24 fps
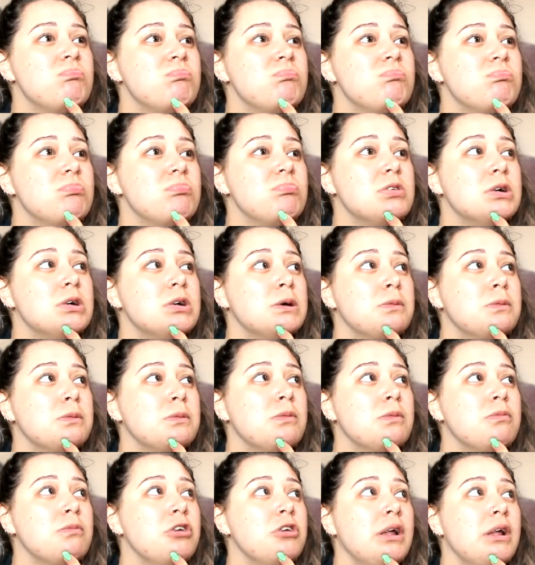I'm
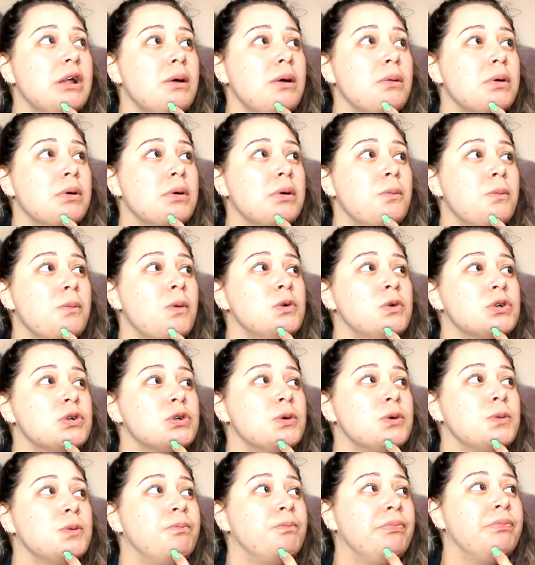feeling a bit
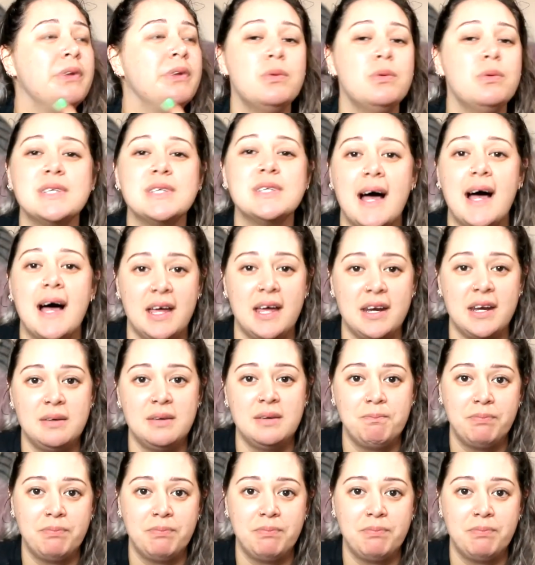emotional. It was hard.